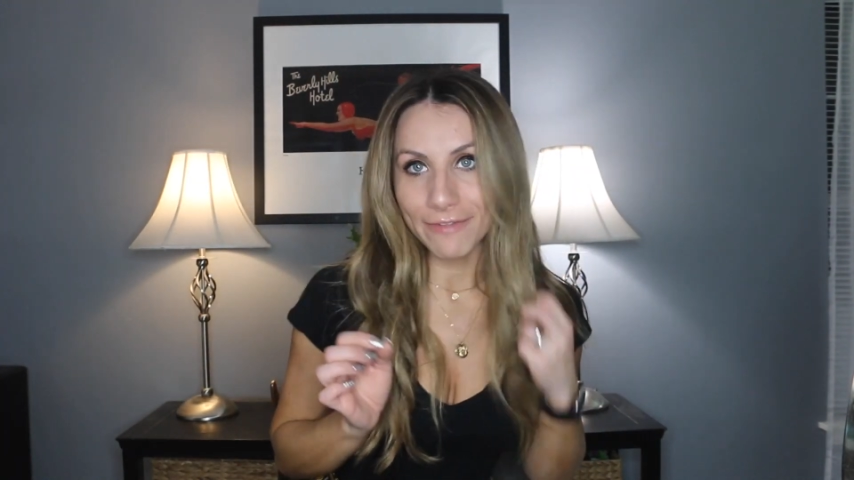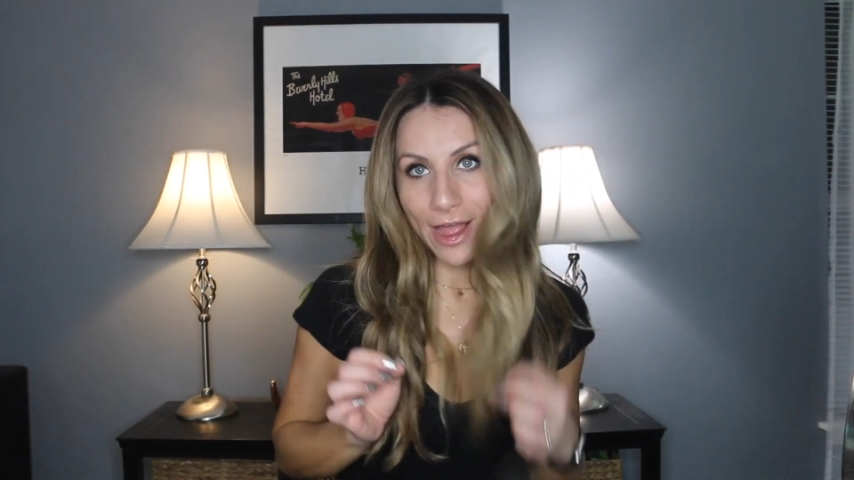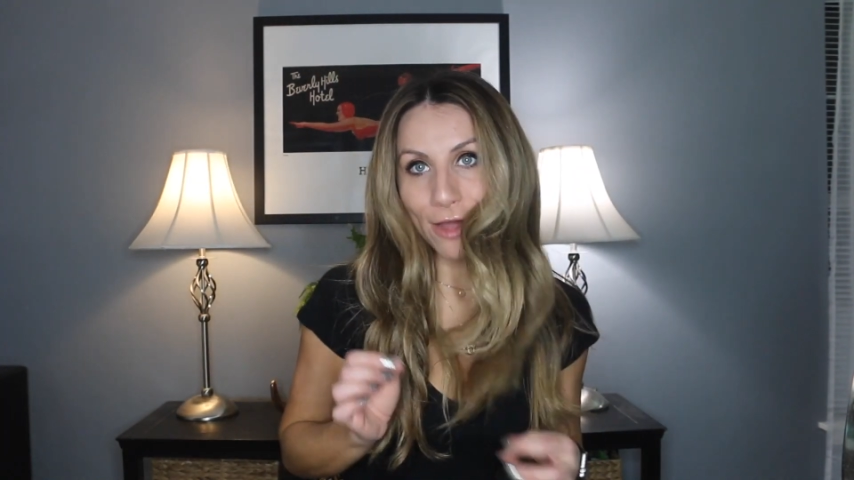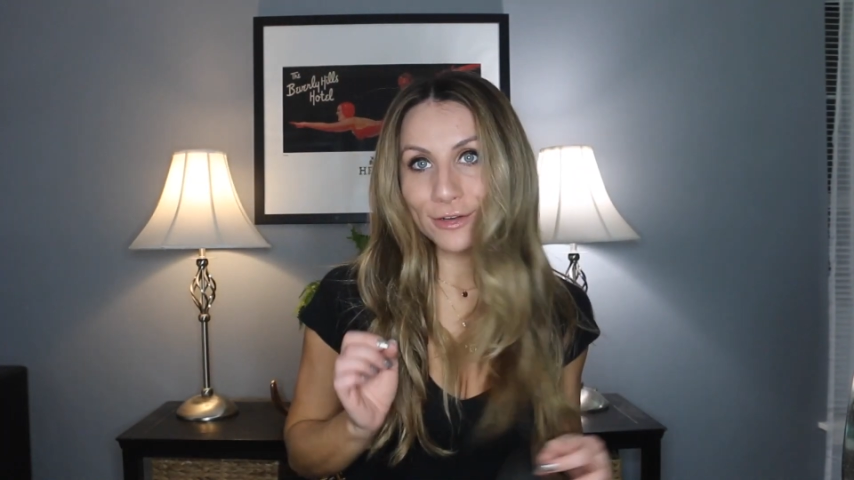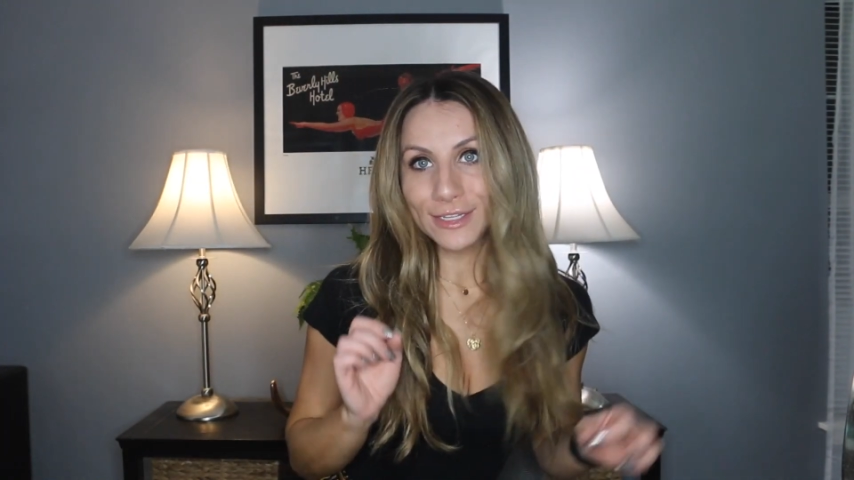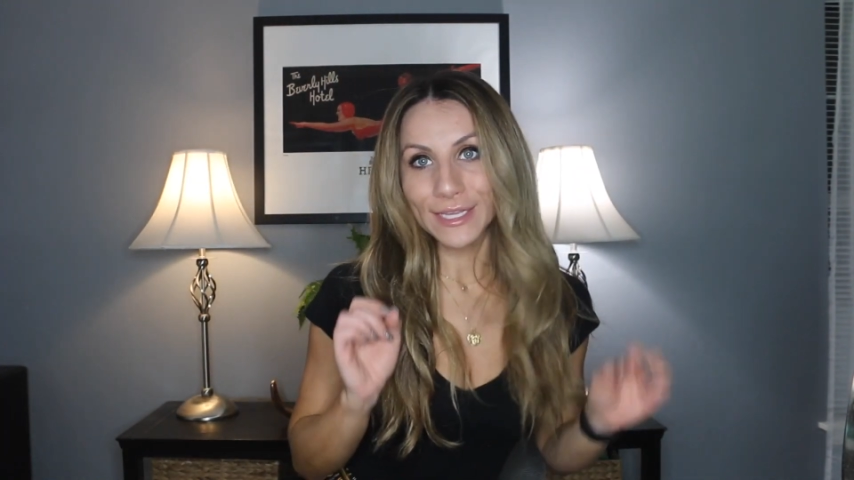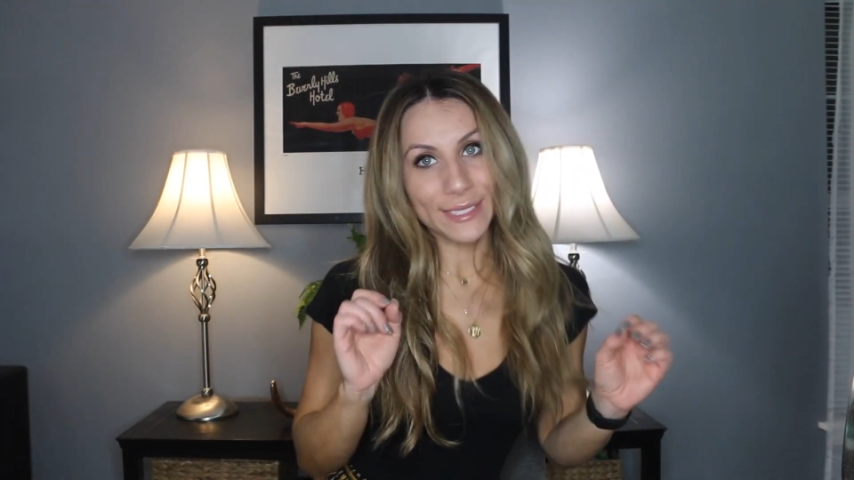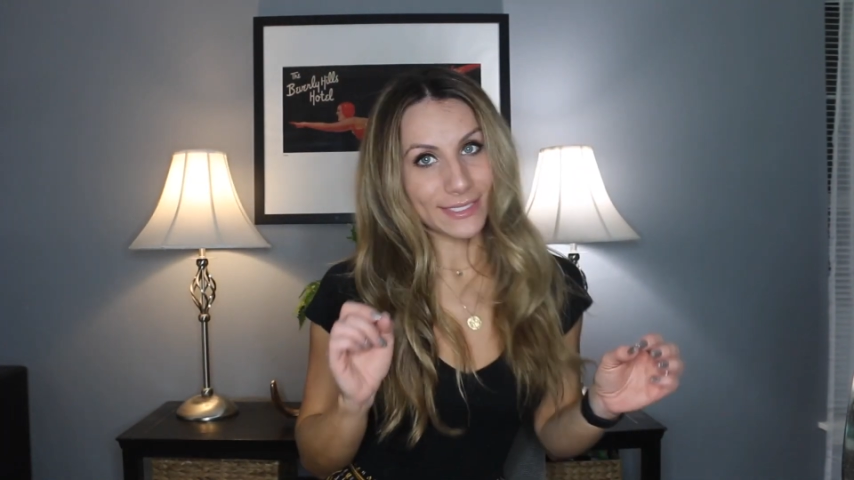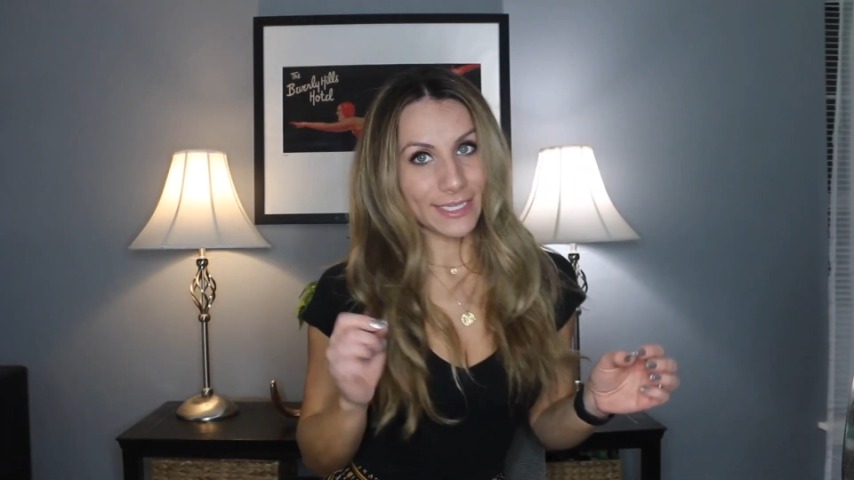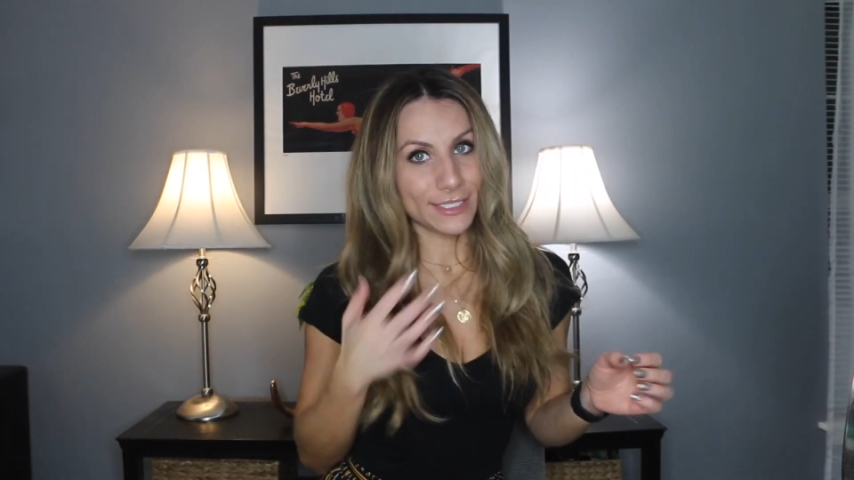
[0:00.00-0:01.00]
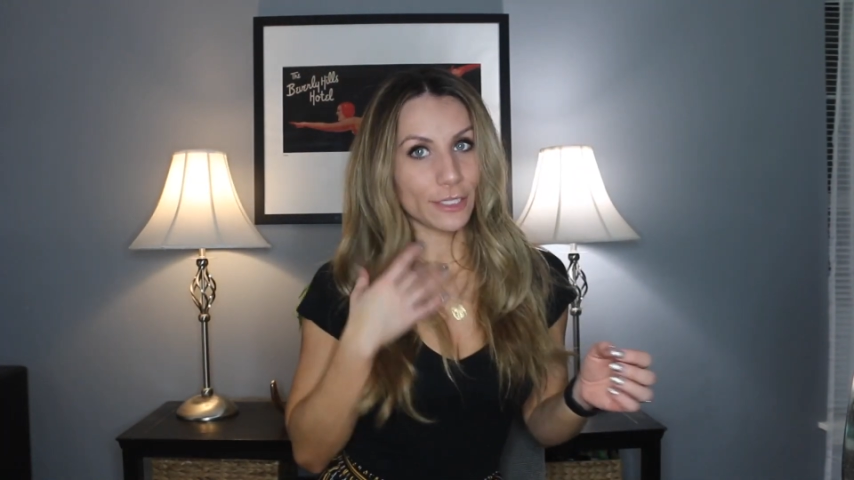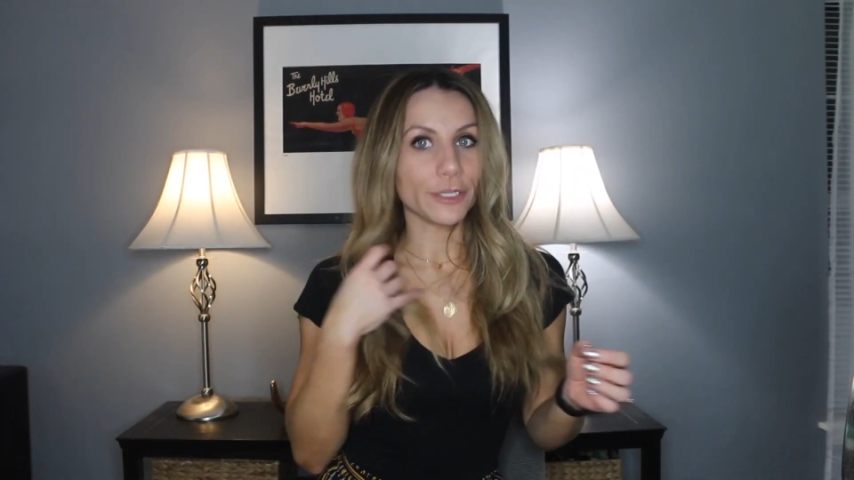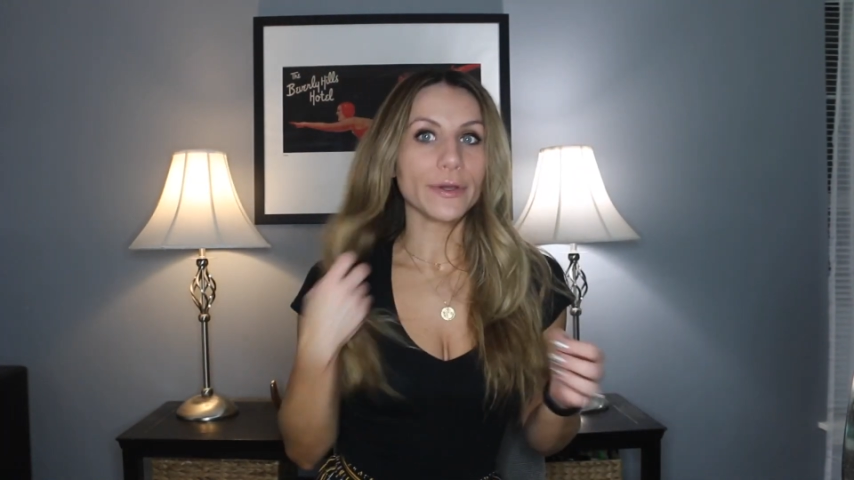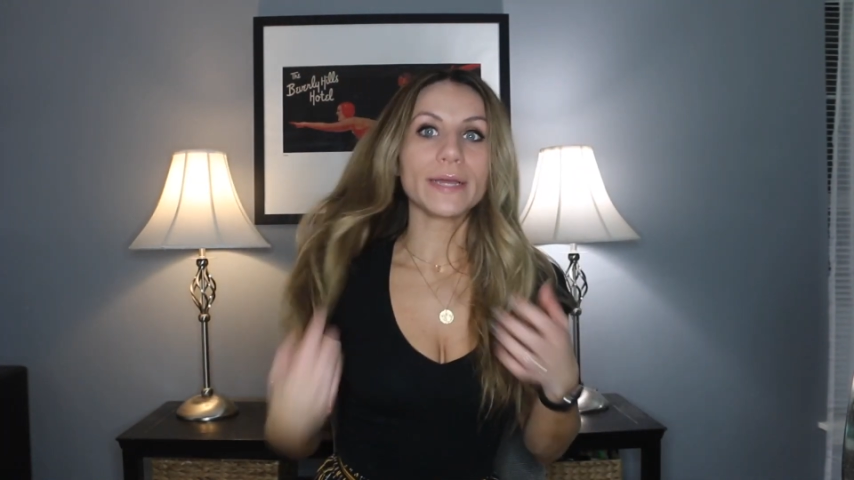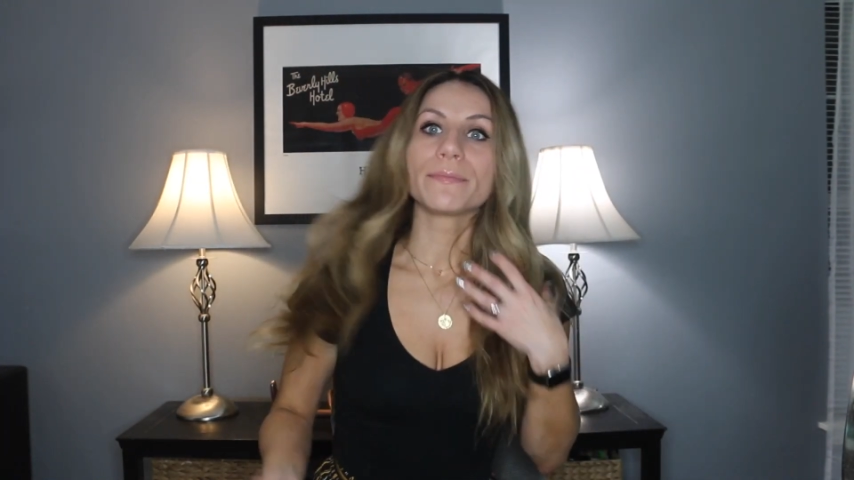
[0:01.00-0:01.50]
found the easiest to
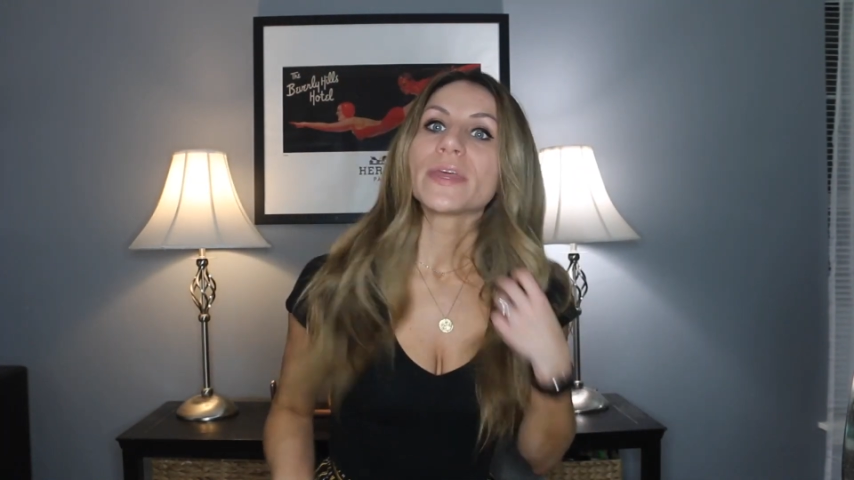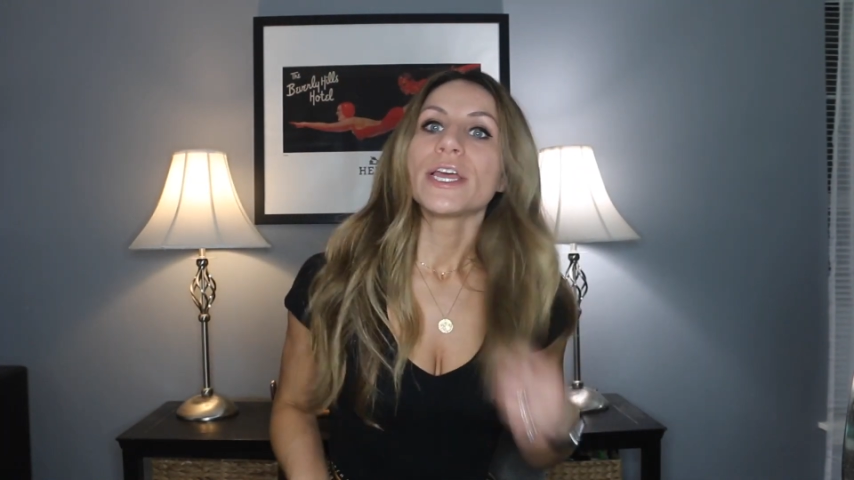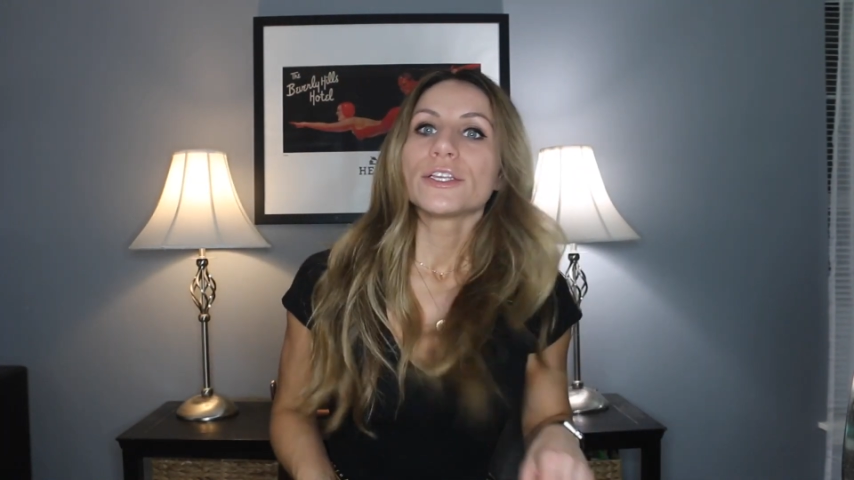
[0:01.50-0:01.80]
do it.